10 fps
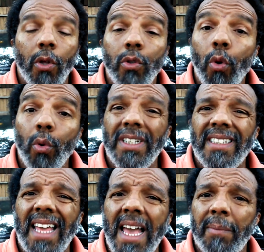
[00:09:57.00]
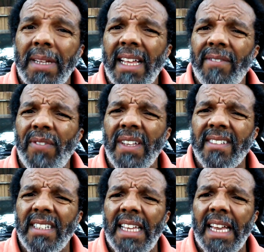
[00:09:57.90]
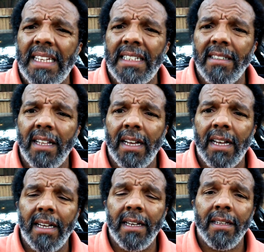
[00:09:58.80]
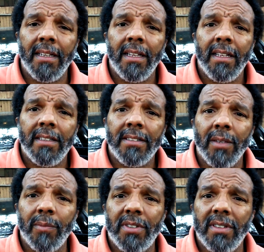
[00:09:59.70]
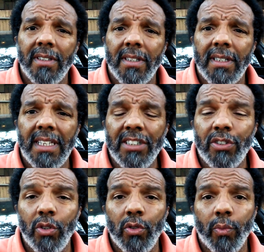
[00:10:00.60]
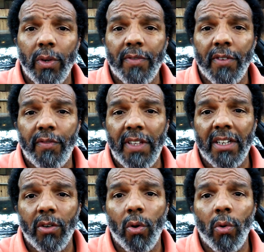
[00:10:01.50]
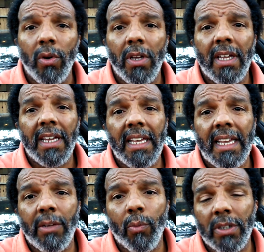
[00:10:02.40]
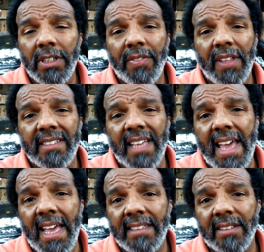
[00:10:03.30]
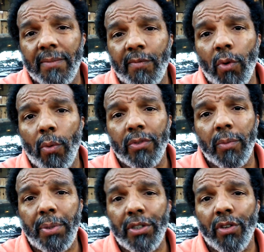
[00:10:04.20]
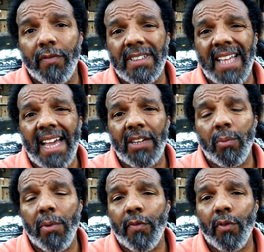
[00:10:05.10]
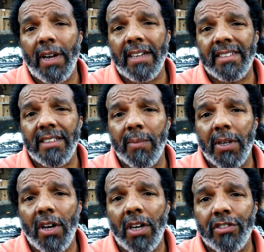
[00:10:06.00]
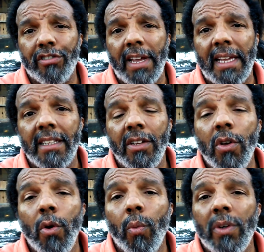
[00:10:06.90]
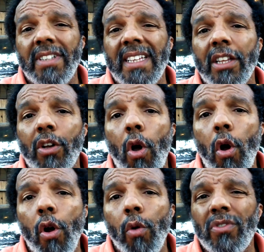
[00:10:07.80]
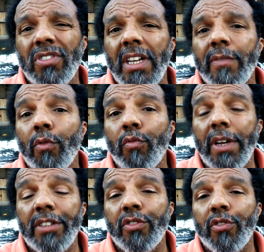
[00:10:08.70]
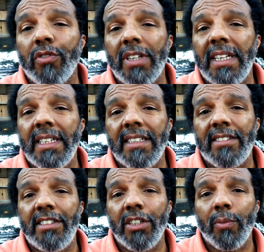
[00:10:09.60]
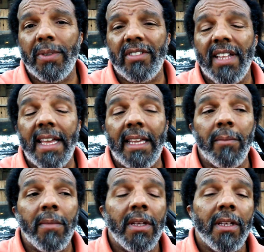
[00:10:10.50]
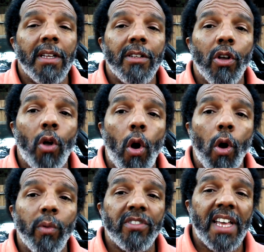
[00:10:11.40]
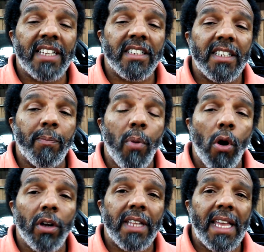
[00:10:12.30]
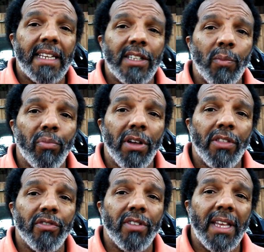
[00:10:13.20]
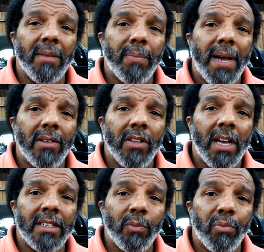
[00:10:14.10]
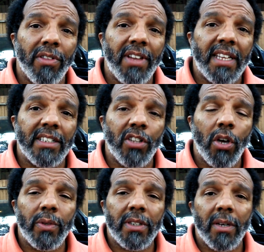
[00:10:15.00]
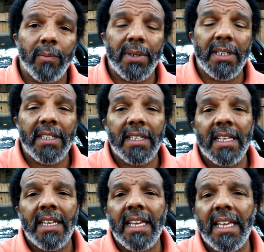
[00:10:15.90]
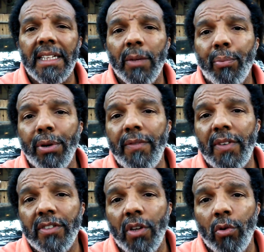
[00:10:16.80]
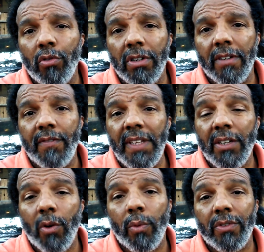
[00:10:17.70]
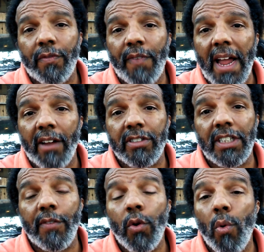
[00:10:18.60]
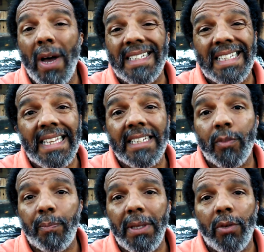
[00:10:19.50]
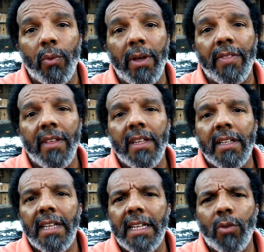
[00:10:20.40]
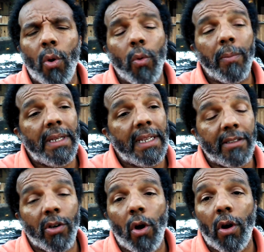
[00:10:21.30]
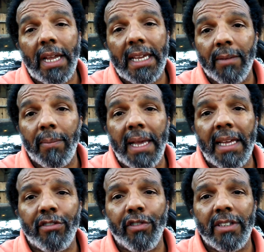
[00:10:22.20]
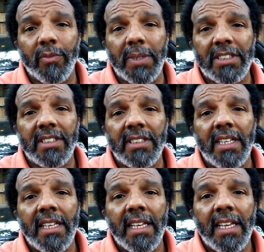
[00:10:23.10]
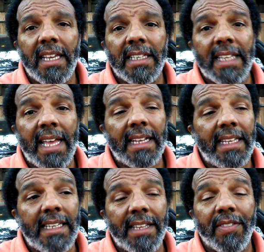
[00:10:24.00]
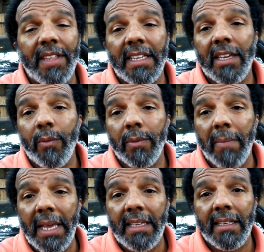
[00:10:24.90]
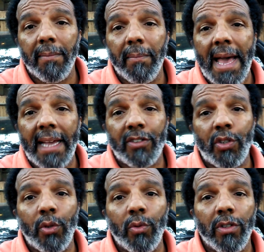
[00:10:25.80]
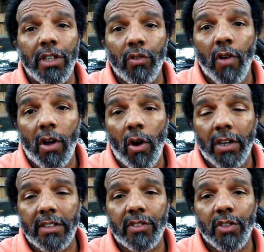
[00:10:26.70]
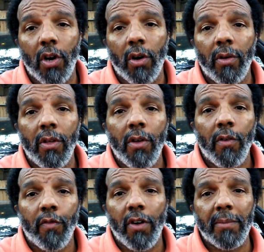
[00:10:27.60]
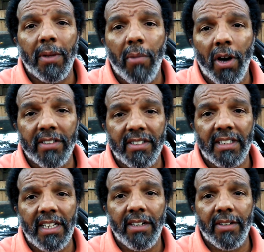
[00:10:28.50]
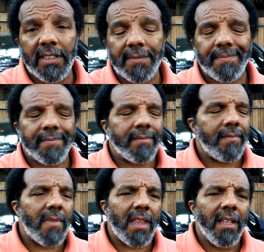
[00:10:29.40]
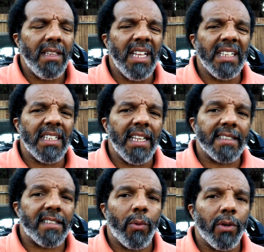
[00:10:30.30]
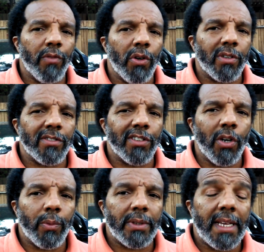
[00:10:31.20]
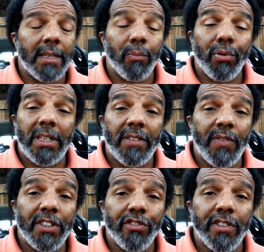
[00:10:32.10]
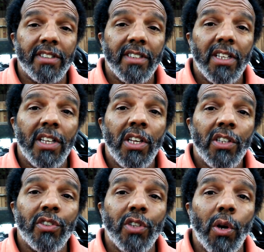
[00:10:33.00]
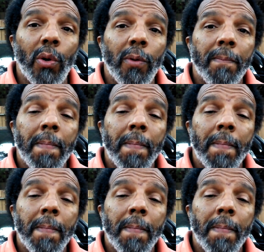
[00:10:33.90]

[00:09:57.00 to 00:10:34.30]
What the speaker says: during the time that I investigated some issues with the vehicle, and one of the things I asked them for was a picture of a title before I sent them a contract, was that the car was never registered in this gentleman's name. The car was actually parked at his brother's impound lot. His brother had a towing company, and the previous owner of the vehicle was a fire chief who I did speak with that told me that the car had a bad transmission and that he didn't think it would make it back to Little Rock, Arkansas from the Boston area. Nonetheless, I wasn't real concerned with that. I'm pretty adventurous. So